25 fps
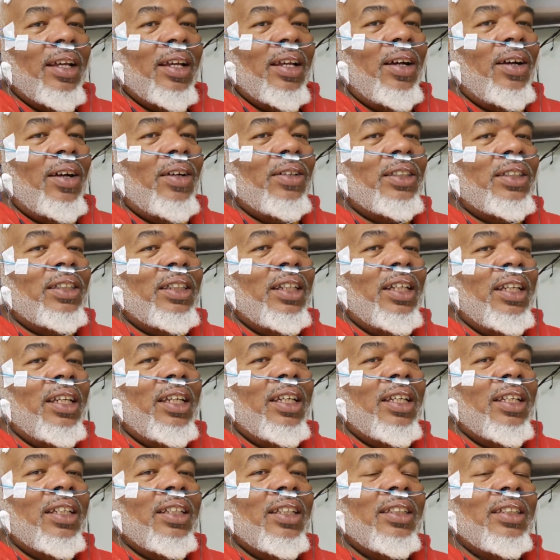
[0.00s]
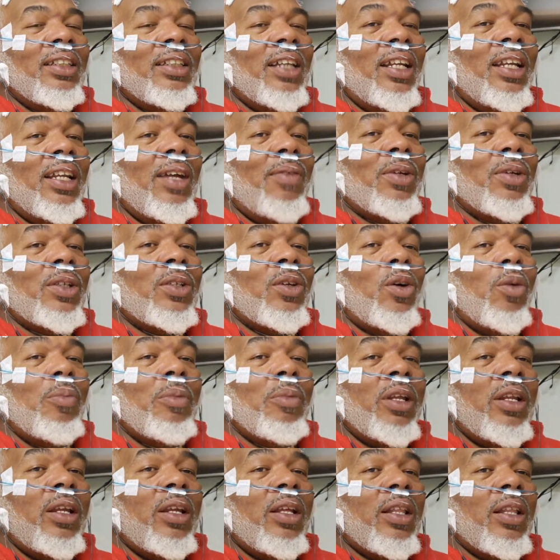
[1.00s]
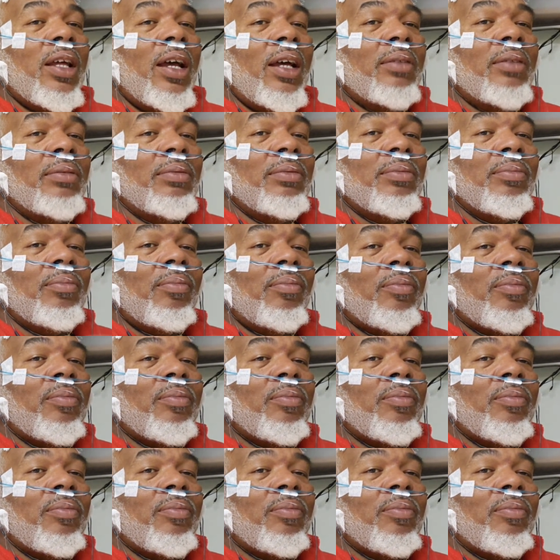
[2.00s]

Oh, see, they never told me any of that.